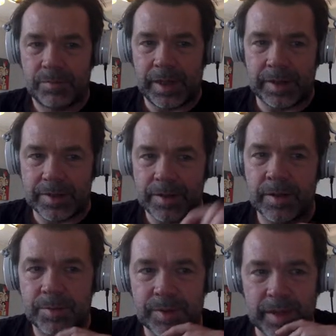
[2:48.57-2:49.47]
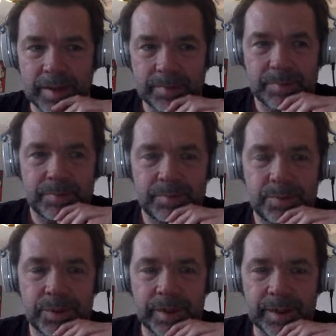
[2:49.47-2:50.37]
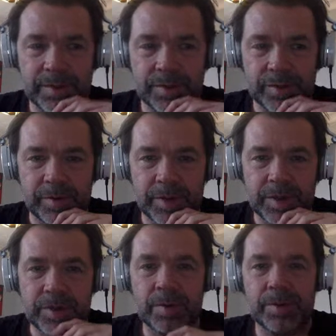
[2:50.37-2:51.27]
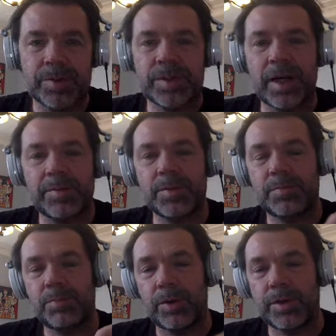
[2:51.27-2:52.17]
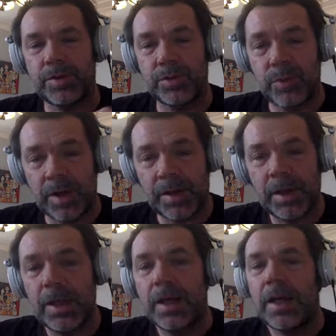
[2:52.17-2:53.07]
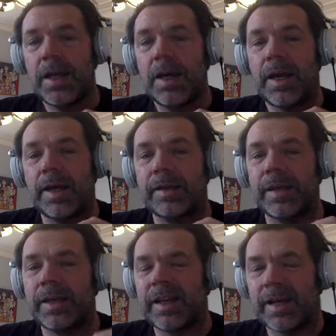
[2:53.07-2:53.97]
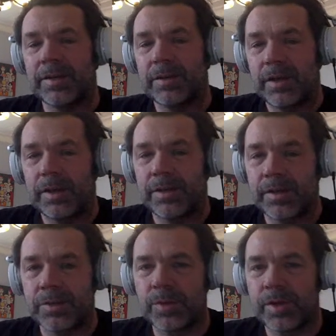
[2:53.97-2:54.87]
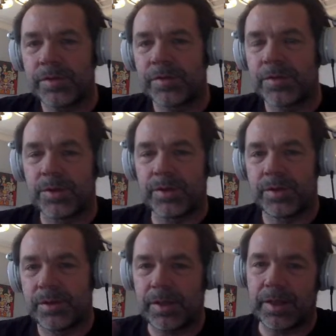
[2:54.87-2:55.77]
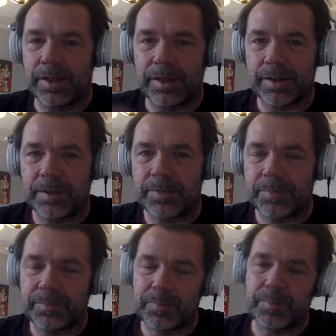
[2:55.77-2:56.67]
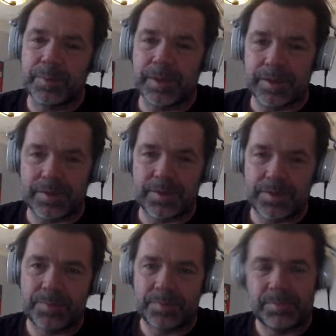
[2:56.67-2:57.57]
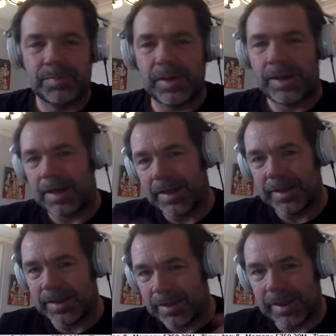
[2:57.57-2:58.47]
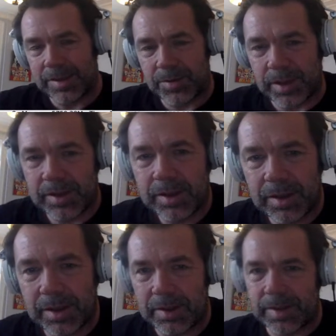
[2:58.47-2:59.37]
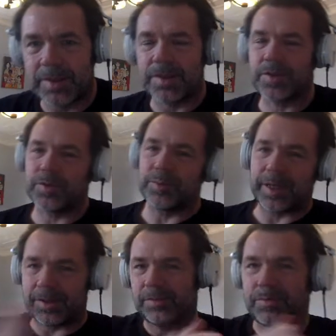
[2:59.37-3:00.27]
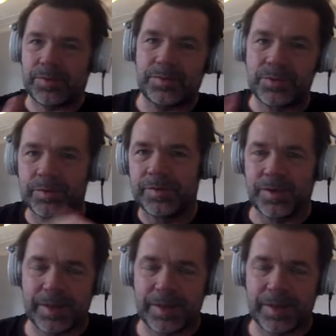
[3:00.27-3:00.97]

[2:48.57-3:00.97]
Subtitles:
is the number that I'm putting into the Fibonacci numbers, times 0.21. And then I add another one for, because I need an extra digits to make room for,